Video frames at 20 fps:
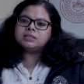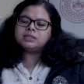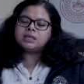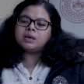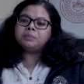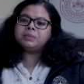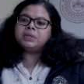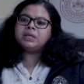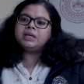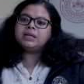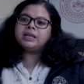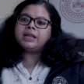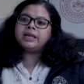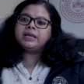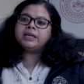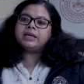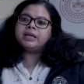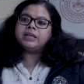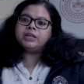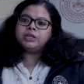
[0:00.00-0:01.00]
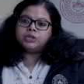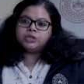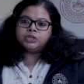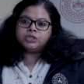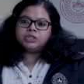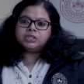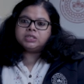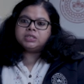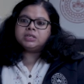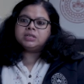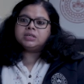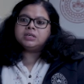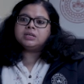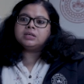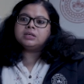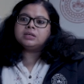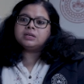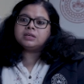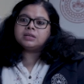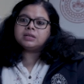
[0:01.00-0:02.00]
something like energy
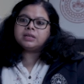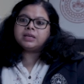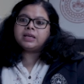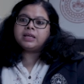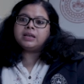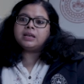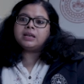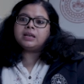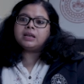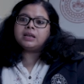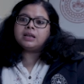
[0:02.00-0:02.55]
can